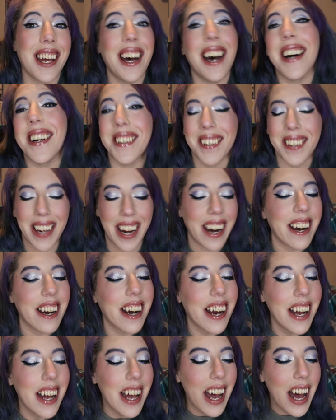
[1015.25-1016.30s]
I don't care.
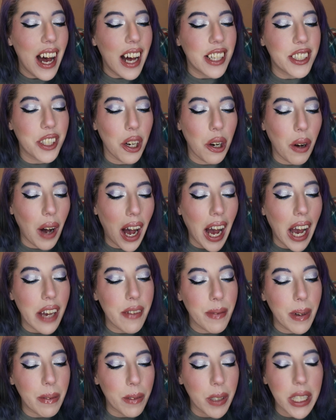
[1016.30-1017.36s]
So
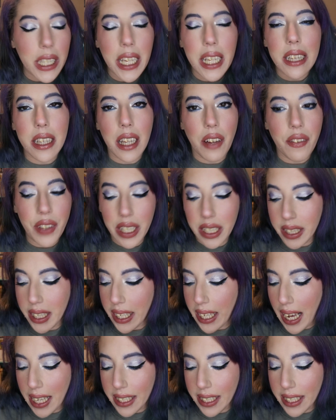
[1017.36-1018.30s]
I've been really loving the